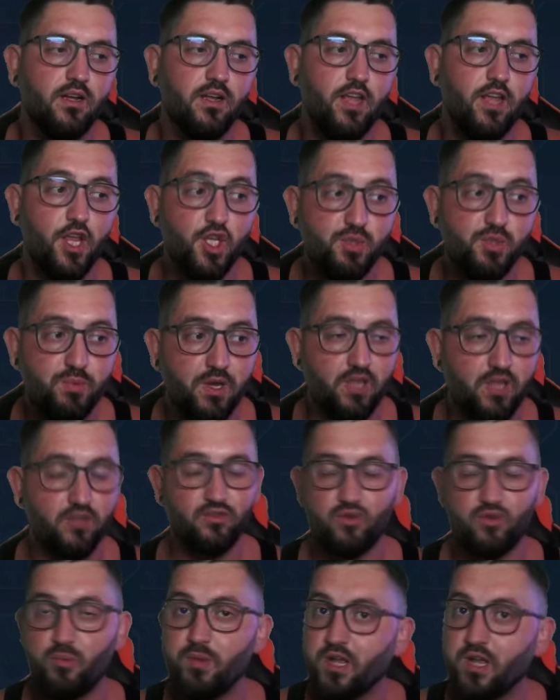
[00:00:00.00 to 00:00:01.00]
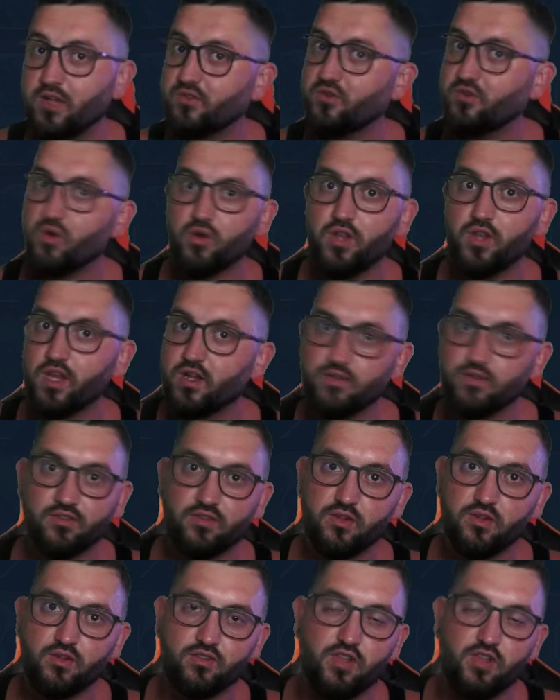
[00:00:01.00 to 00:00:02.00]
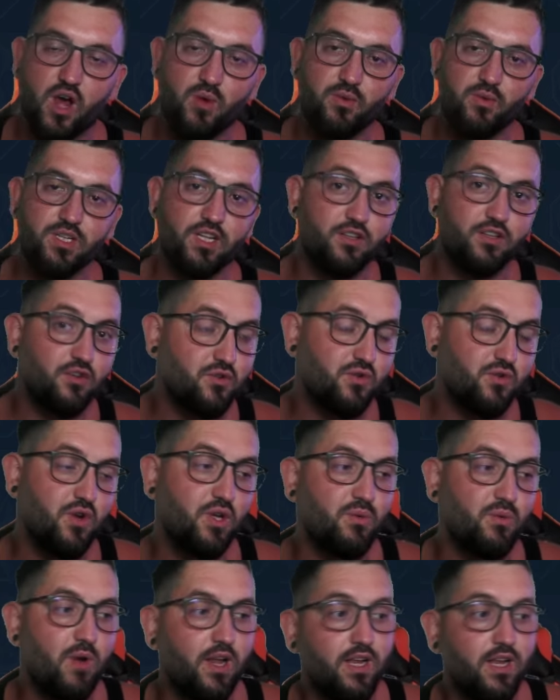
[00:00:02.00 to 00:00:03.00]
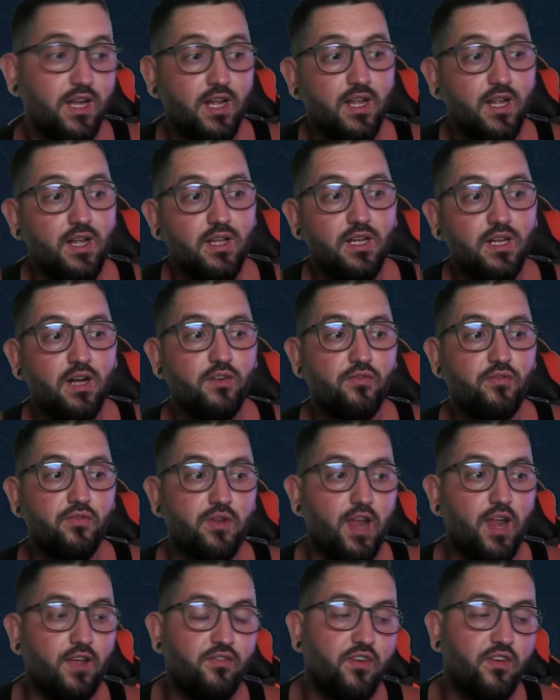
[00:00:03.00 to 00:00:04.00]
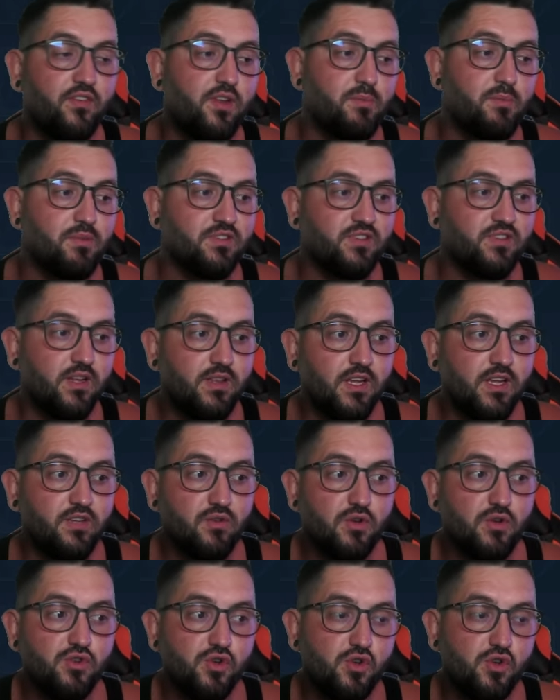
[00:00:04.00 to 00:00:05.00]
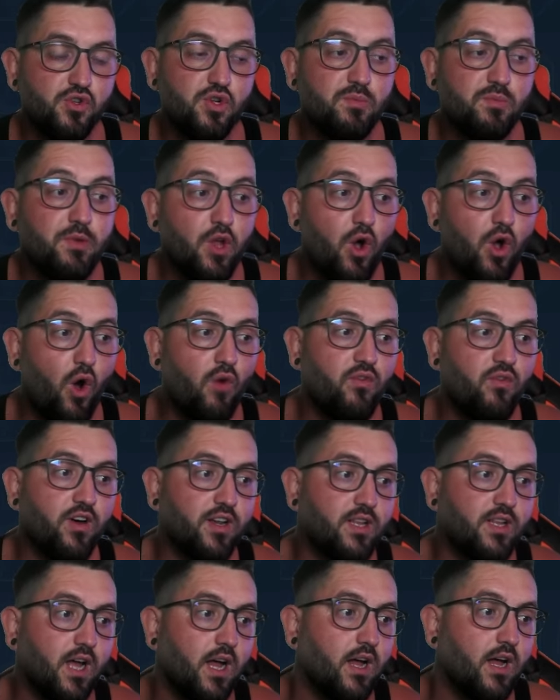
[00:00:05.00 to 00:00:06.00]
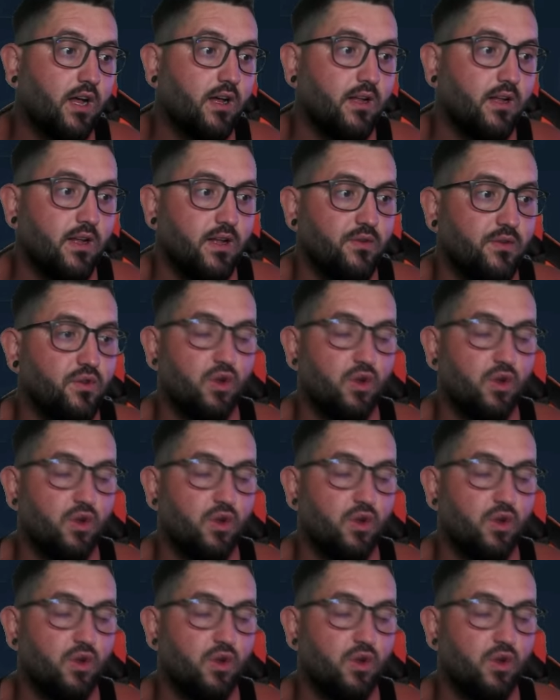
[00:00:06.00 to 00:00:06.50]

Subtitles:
HP. So because you already start with the destroyed one of like 50%, this one you should be over the,